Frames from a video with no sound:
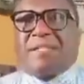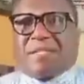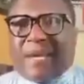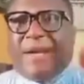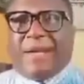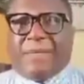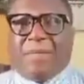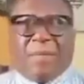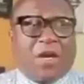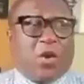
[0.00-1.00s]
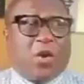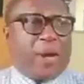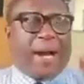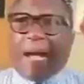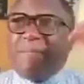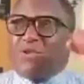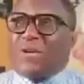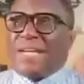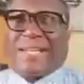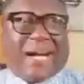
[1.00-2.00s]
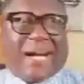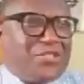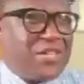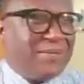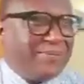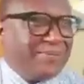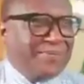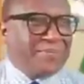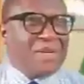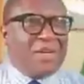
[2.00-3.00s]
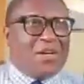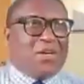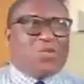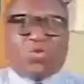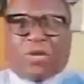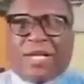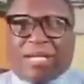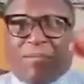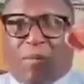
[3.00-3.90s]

saying, "We are coming to get the country." Because